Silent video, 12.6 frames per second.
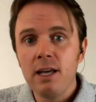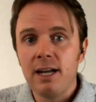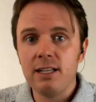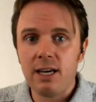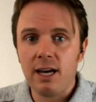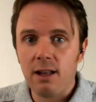
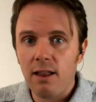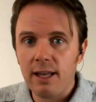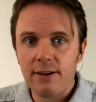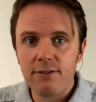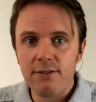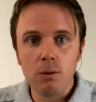It's kind of
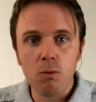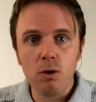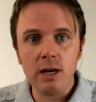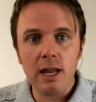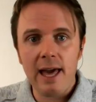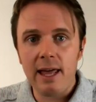like if
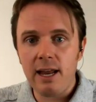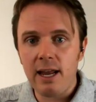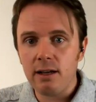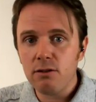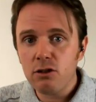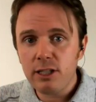someone had
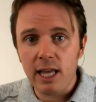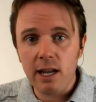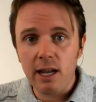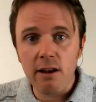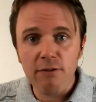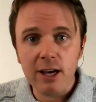a skin
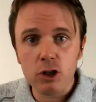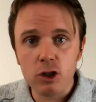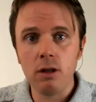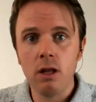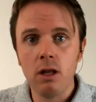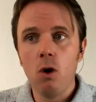
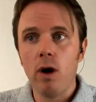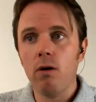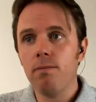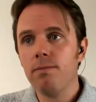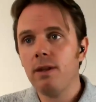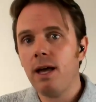infection,
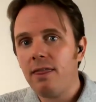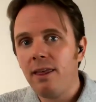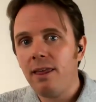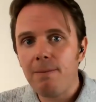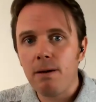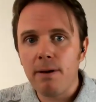well, I
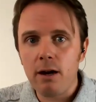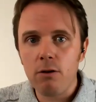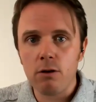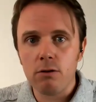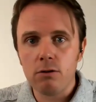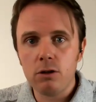think it'd be better
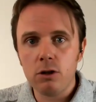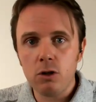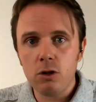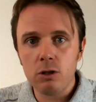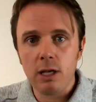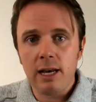to, to
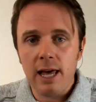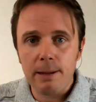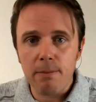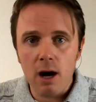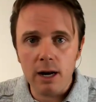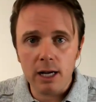use an
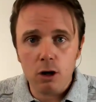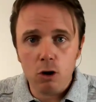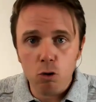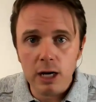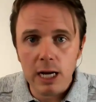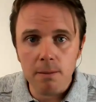antibiotic
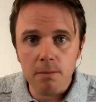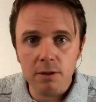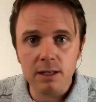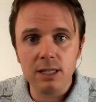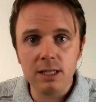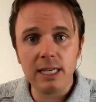cream
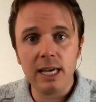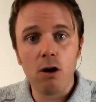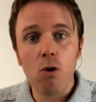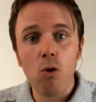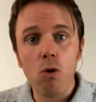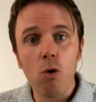than taking
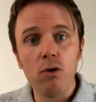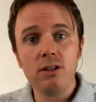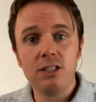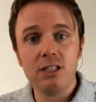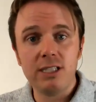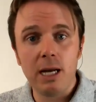a whole
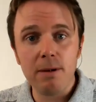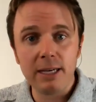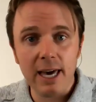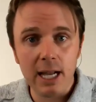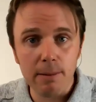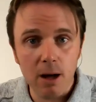
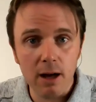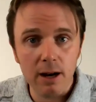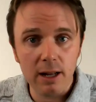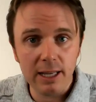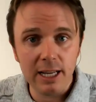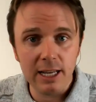systemic
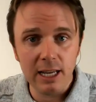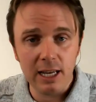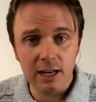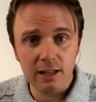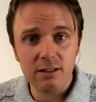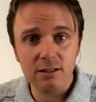antibiotic
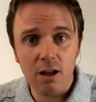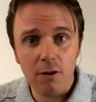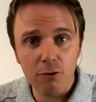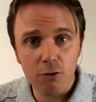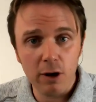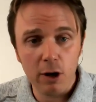in
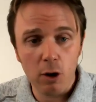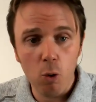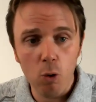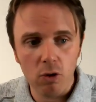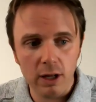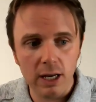itself, right?
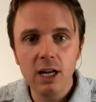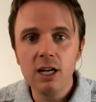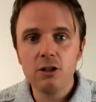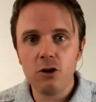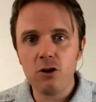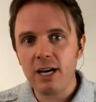Orally.
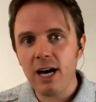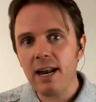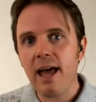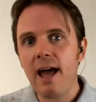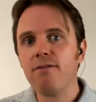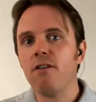So you kind
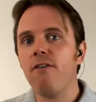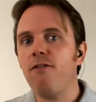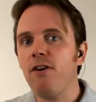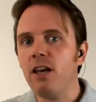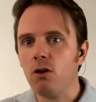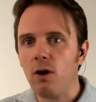of have to
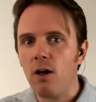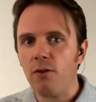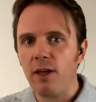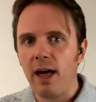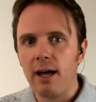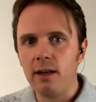figure out
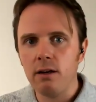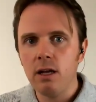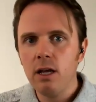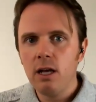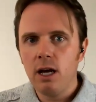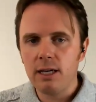that. And
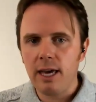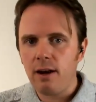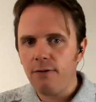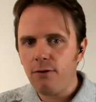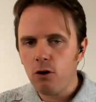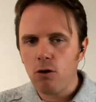again,
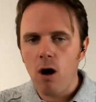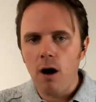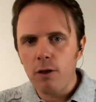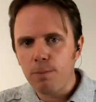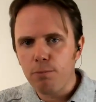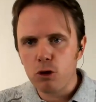if you're
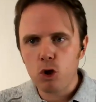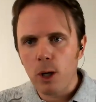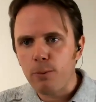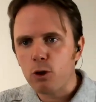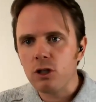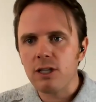on the
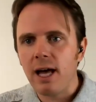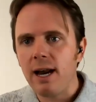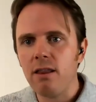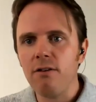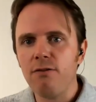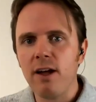prescription side
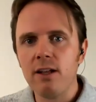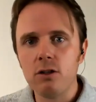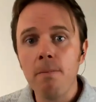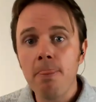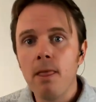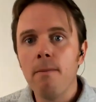of the
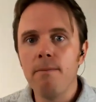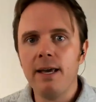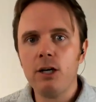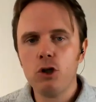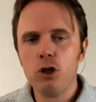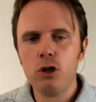fence,
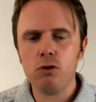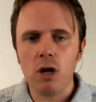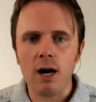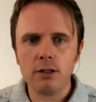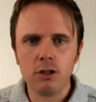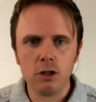make sure you
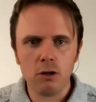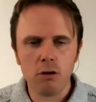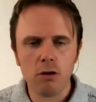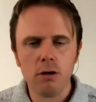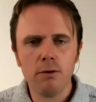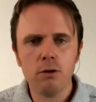talk to
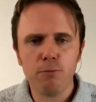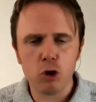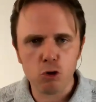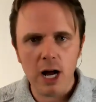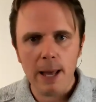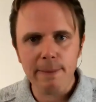your
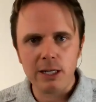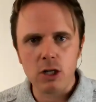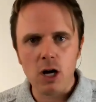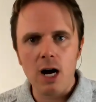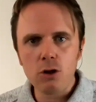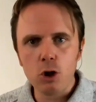prescribing
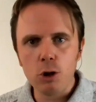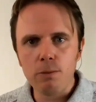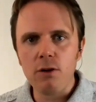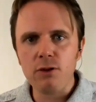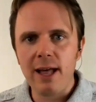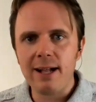doctor
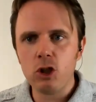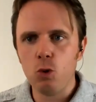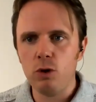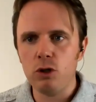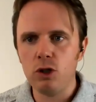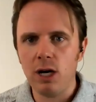about that
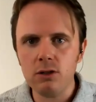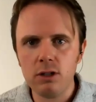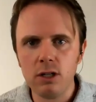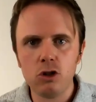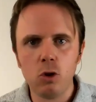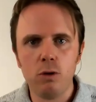to adjust
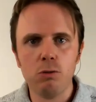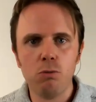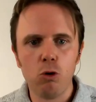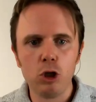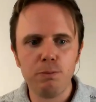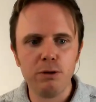it so it's
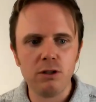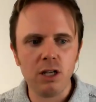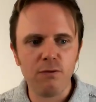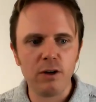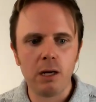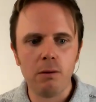more
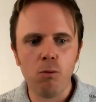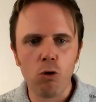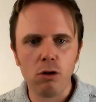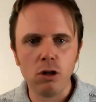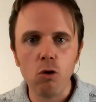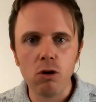specific and more
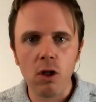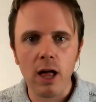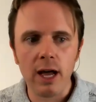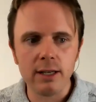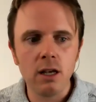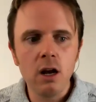
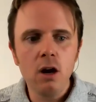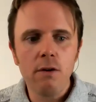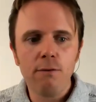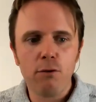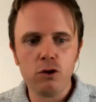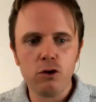localized
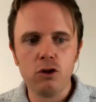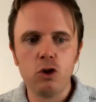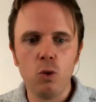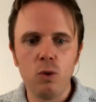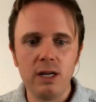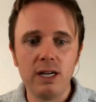versus
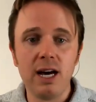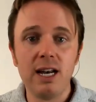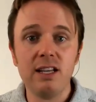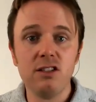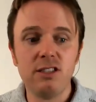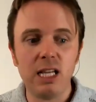doing a kind
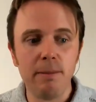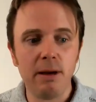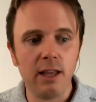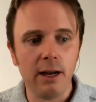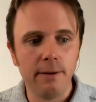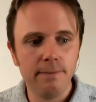of systemic thing.